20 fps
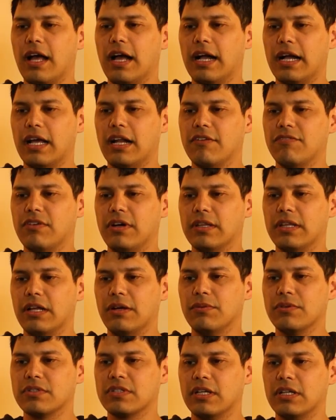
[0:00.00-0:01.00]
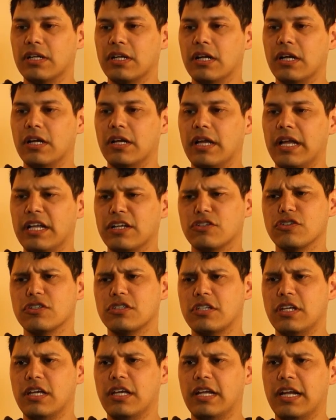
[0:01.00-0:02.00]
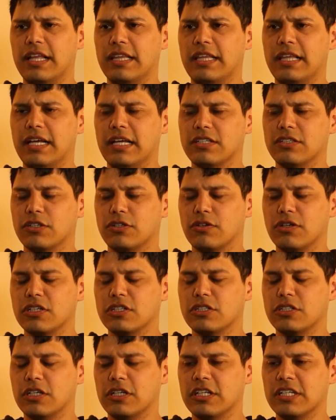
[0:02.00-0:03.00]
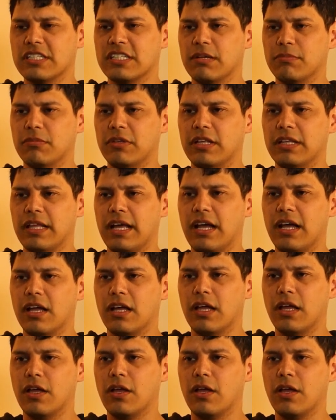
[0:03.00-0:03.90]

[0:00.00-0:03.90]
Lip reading: I kind of found that was interesting, and I think as a Christian, it's something that